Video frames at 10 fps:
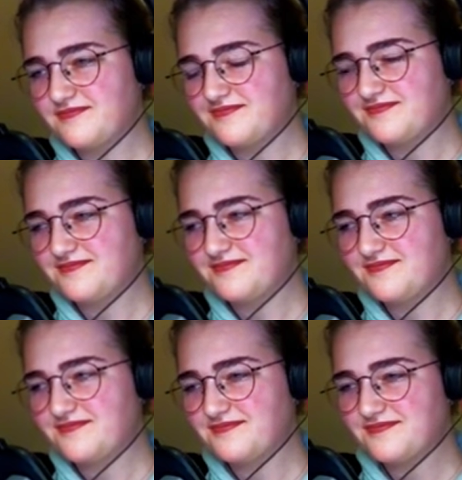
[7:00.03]

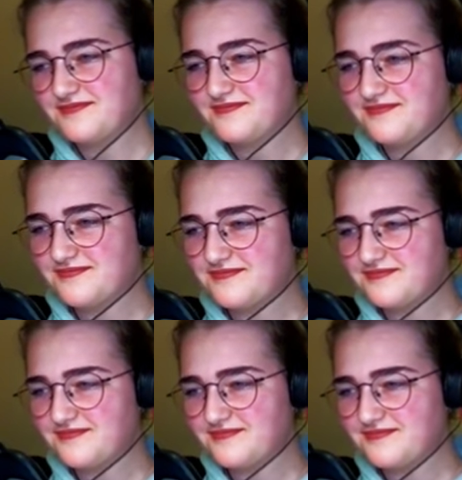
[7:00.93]

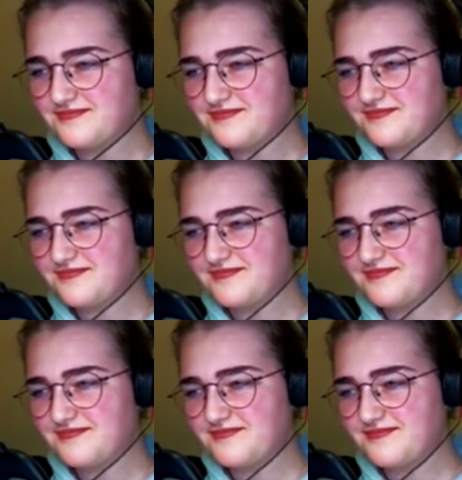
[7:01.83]

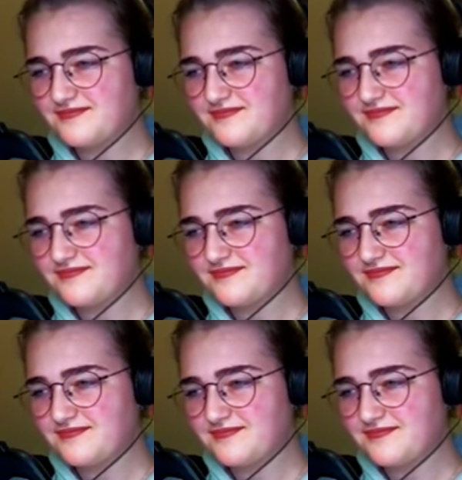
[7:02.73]

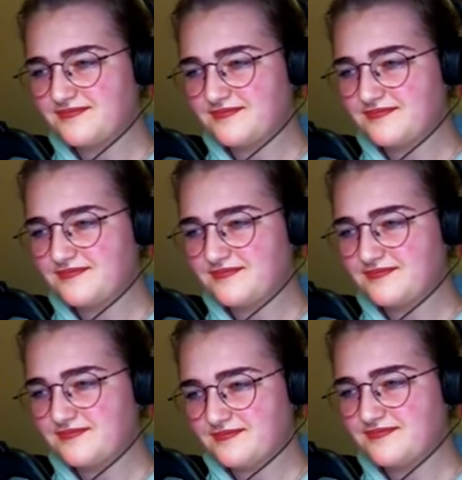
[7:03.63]

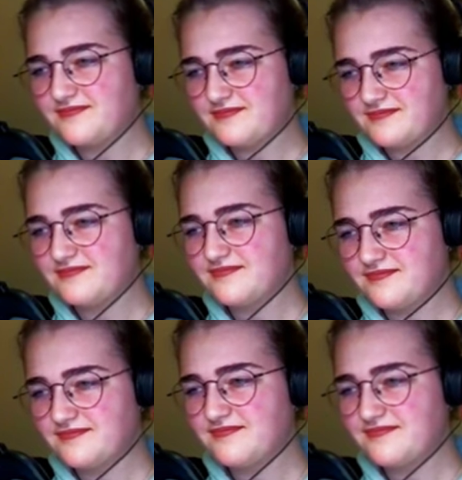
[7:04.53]

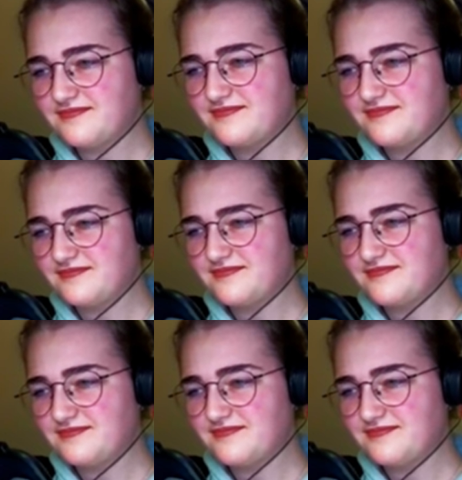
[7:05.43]

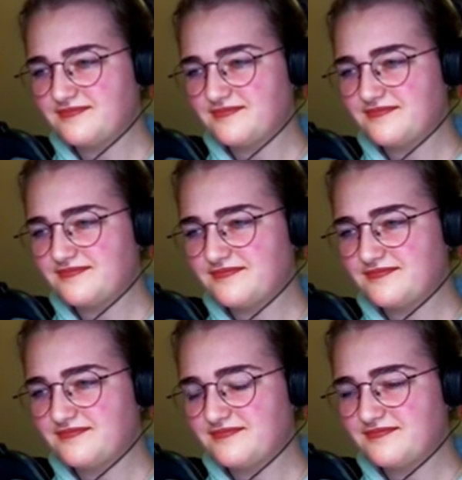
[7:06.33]

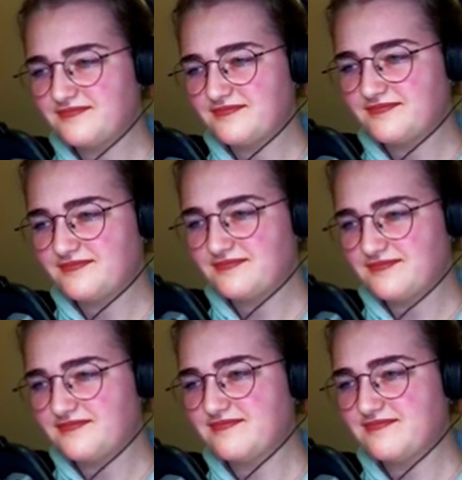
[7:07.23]
No words are spoken by the person on screen.